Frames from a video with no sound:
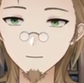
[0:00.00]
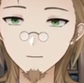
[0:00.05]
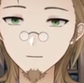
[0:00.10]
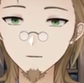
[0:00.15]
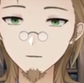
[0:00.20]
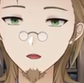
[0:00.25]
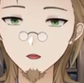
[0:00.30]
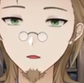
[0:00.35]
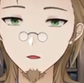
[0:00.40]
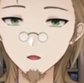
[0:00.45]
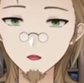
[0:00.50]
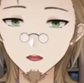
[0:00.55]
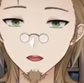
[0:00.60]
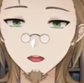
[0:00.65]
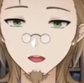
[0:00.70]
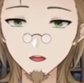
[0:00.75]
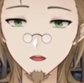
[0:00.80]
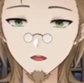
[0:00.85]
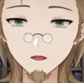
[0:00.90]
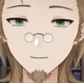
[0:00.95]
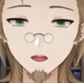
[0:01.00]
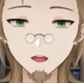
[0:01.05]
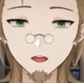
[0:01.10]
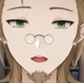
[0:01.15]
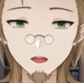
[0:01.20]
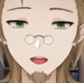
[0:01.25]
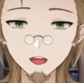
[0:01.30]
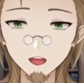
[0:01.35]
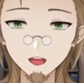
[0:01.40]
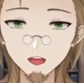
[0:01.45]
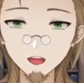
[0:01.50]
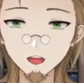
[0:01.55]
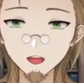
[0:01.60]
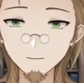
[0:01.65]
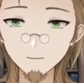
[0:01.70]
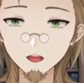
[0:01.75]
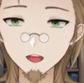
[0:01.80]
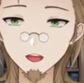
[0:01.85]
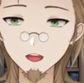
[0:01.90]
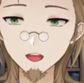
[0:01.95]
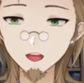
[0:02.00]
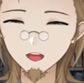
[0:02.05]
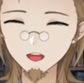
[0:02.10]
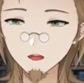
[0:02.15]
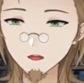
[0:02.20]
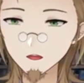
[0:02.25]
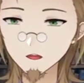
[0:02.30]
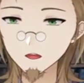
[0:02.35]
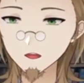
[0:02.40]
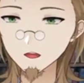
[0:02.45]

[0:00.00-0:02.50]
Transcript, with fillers: which is never mentioned in the anime at all.